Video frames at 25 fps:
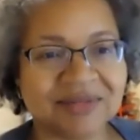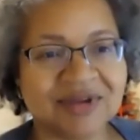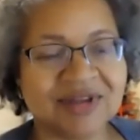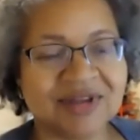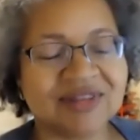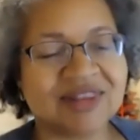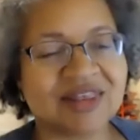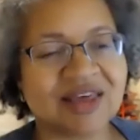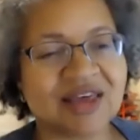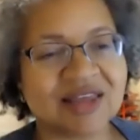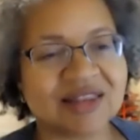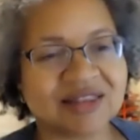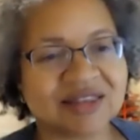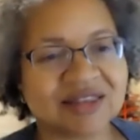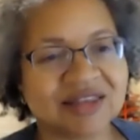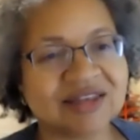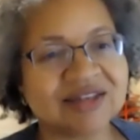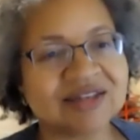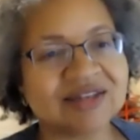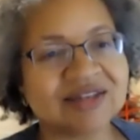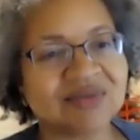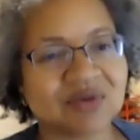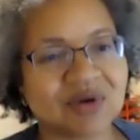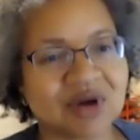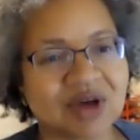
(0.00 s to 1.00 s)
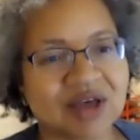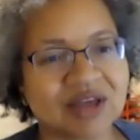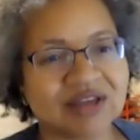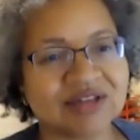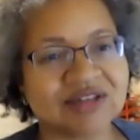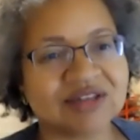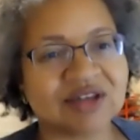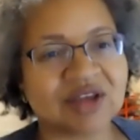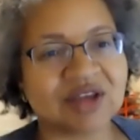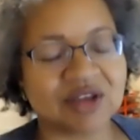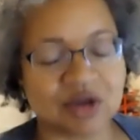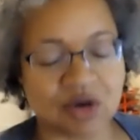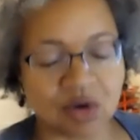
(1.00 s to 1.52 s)
that this
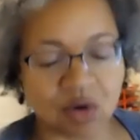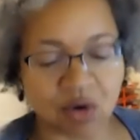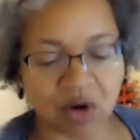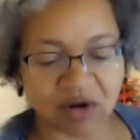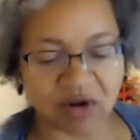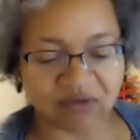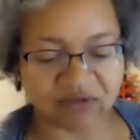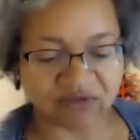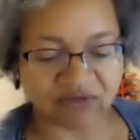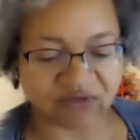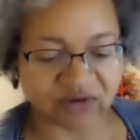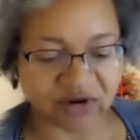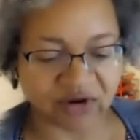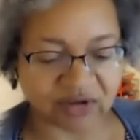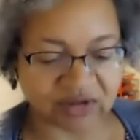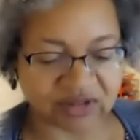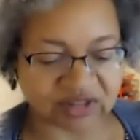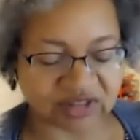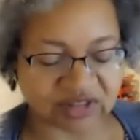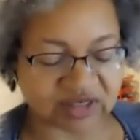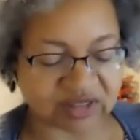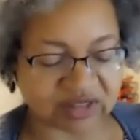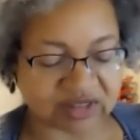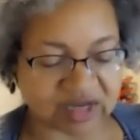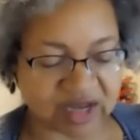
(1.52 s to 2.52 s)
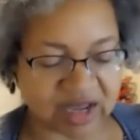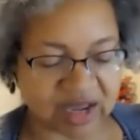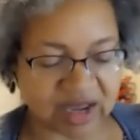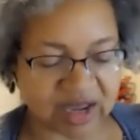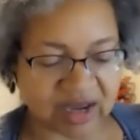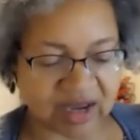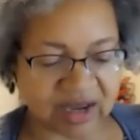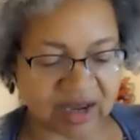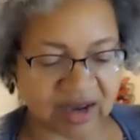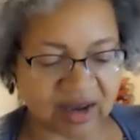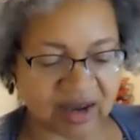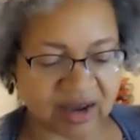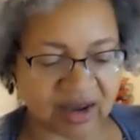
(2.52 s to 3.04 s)
was your first
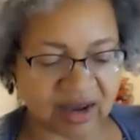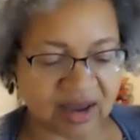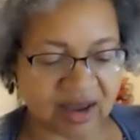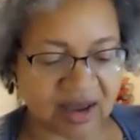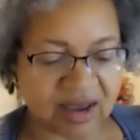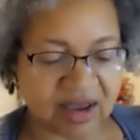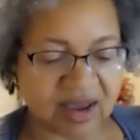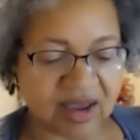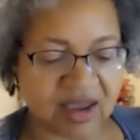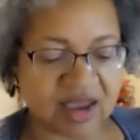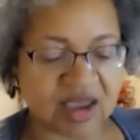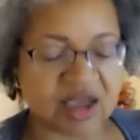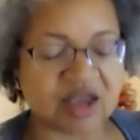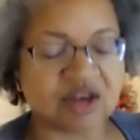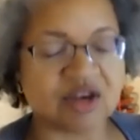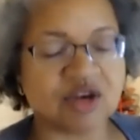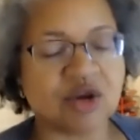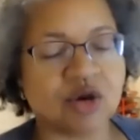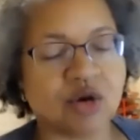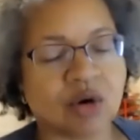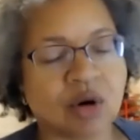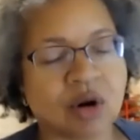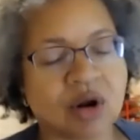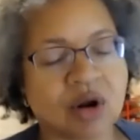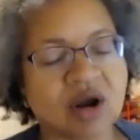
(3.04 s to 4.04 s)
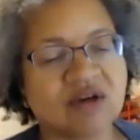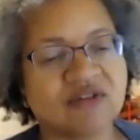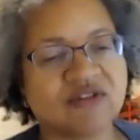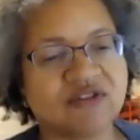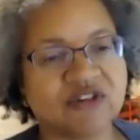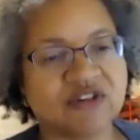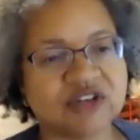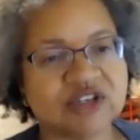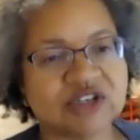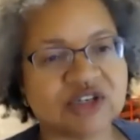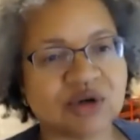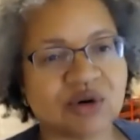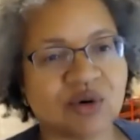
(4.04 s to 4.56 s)
day in your
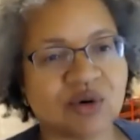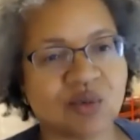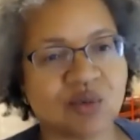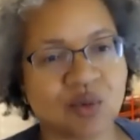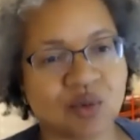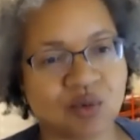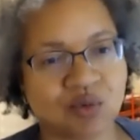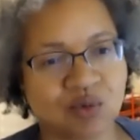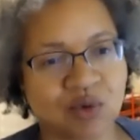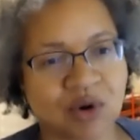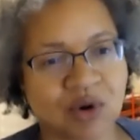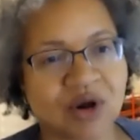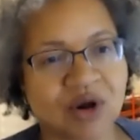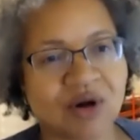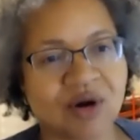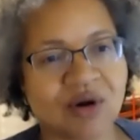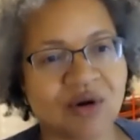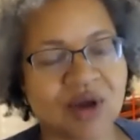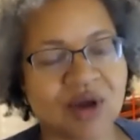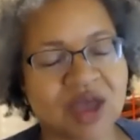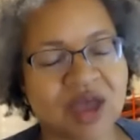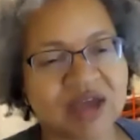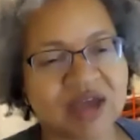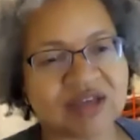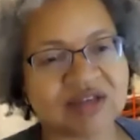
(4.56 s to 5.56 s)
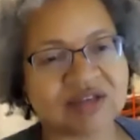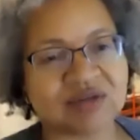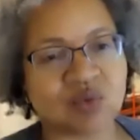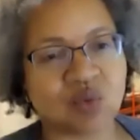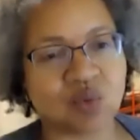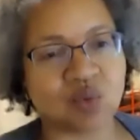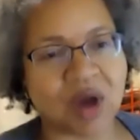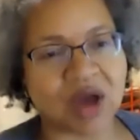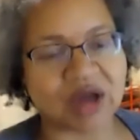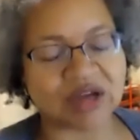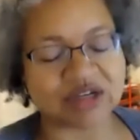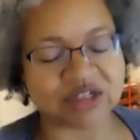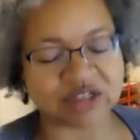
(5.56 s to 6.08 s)
official role as
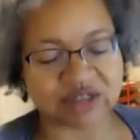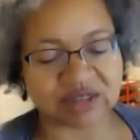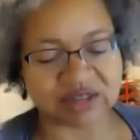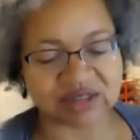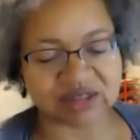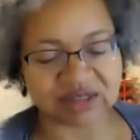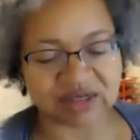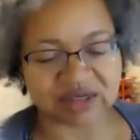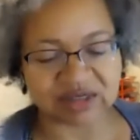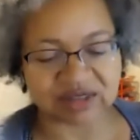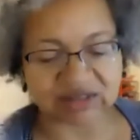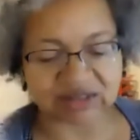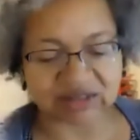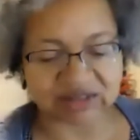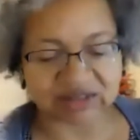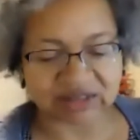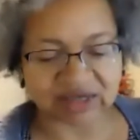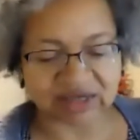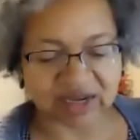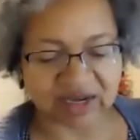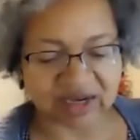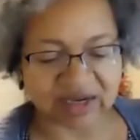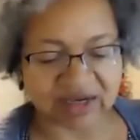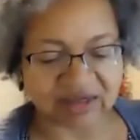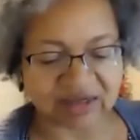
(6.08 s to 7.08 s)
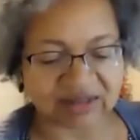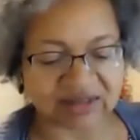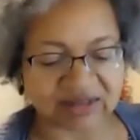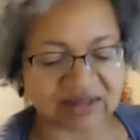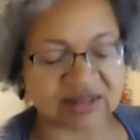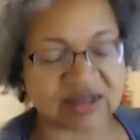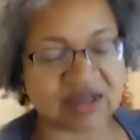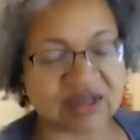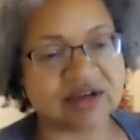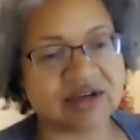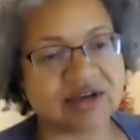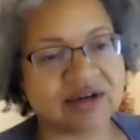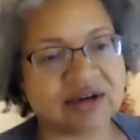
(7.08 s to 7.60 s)
Washington State
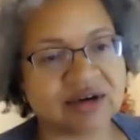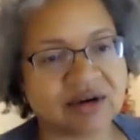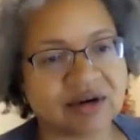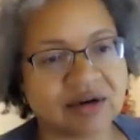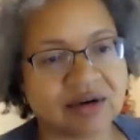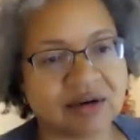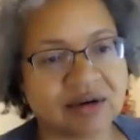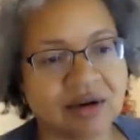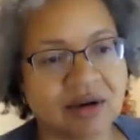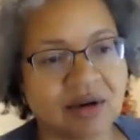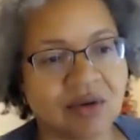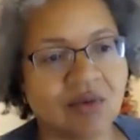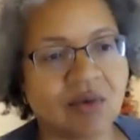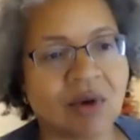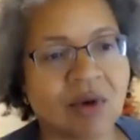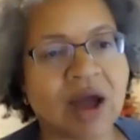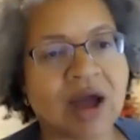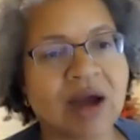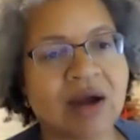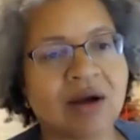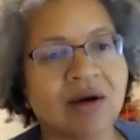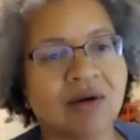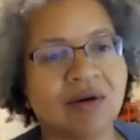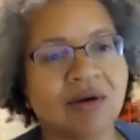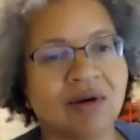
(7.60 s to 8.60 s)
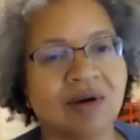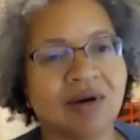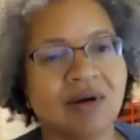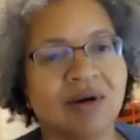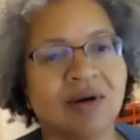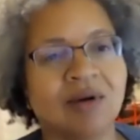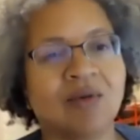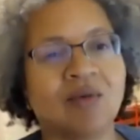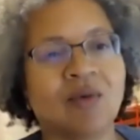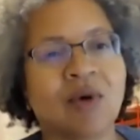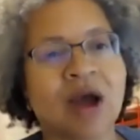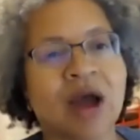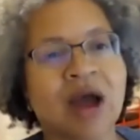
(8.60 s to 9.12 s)
Senator. Wow.
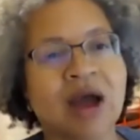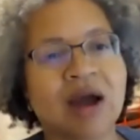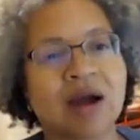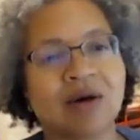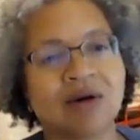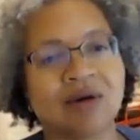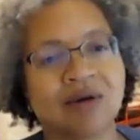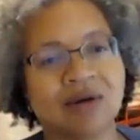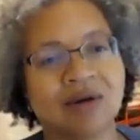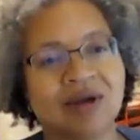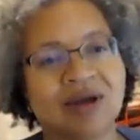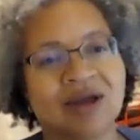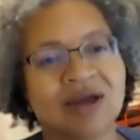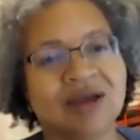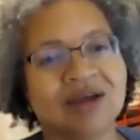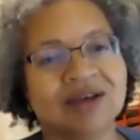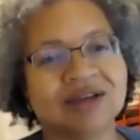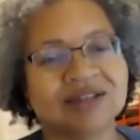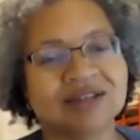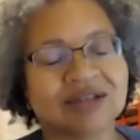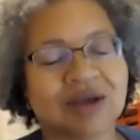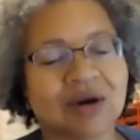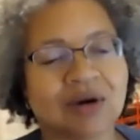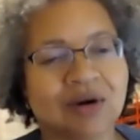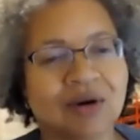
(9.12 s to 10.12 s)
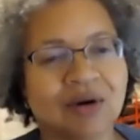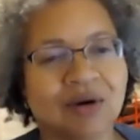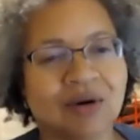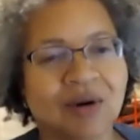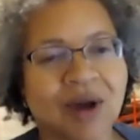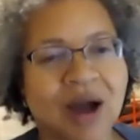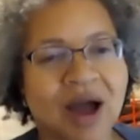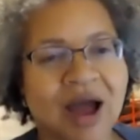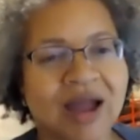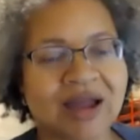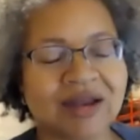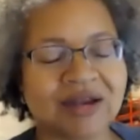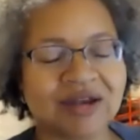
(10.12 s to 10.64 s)
Wow. So
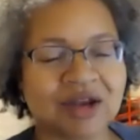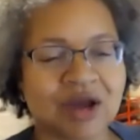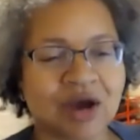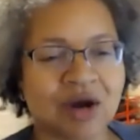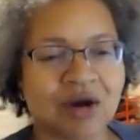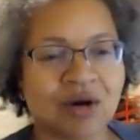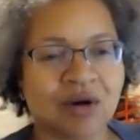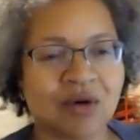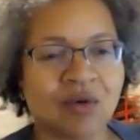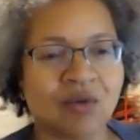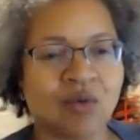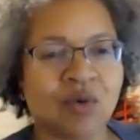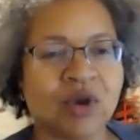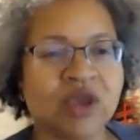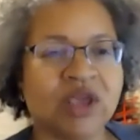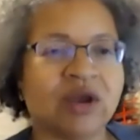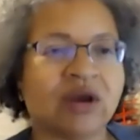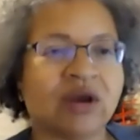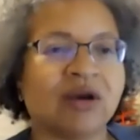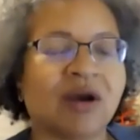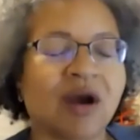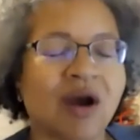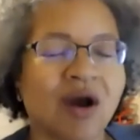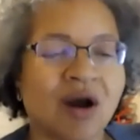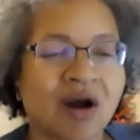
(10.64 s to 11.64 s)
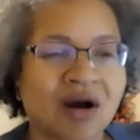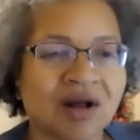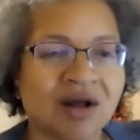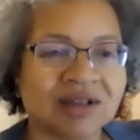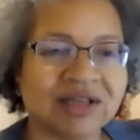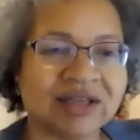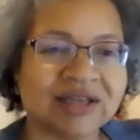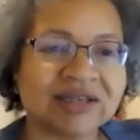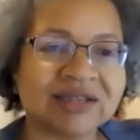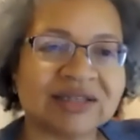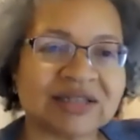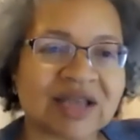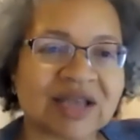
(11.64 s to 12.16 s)
I know we are all
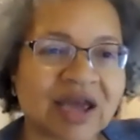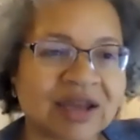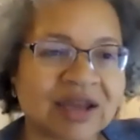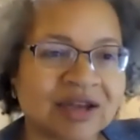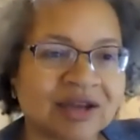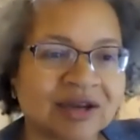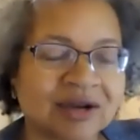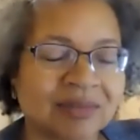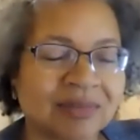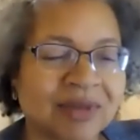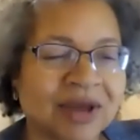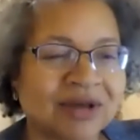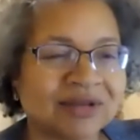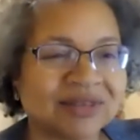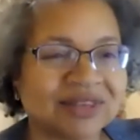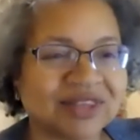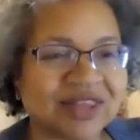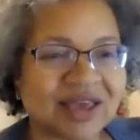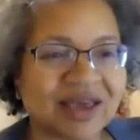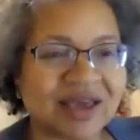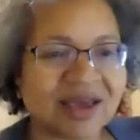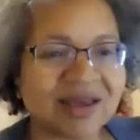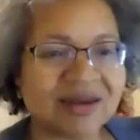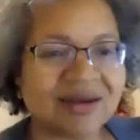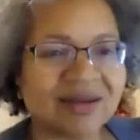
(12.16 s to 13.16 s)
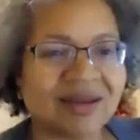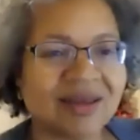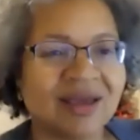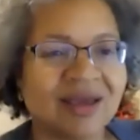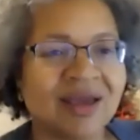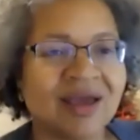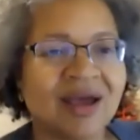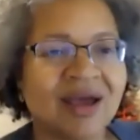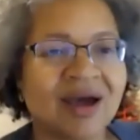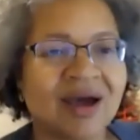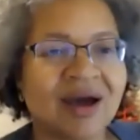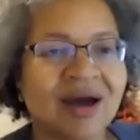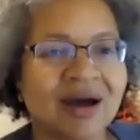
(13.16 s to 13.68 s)
excited about that.
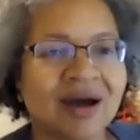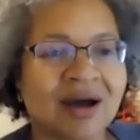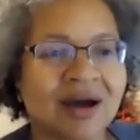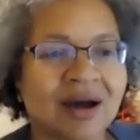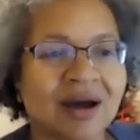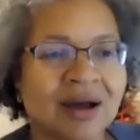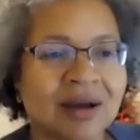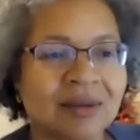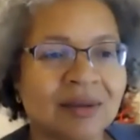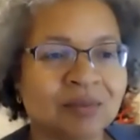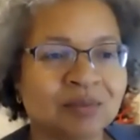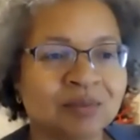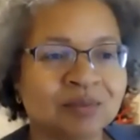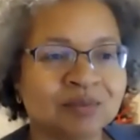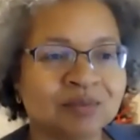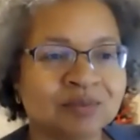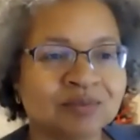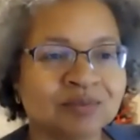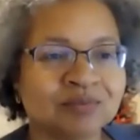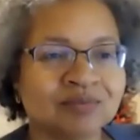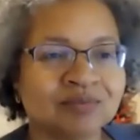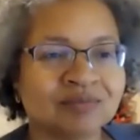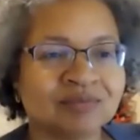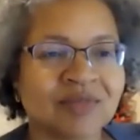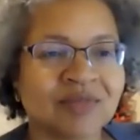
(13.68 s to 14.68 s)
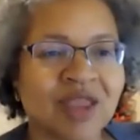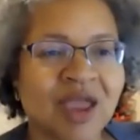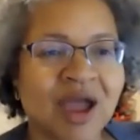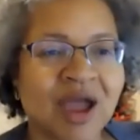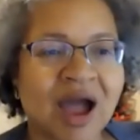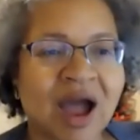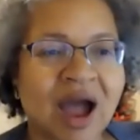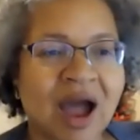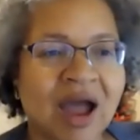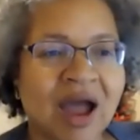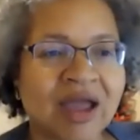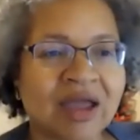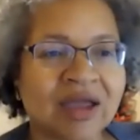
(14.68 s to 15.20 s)
Um,
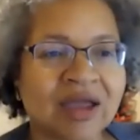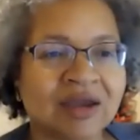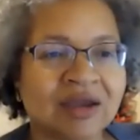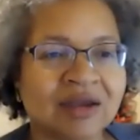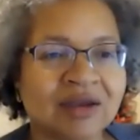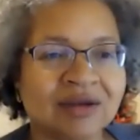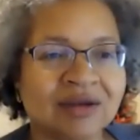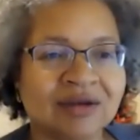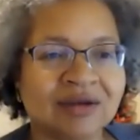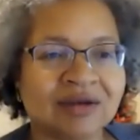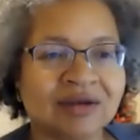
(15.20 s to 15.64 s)
I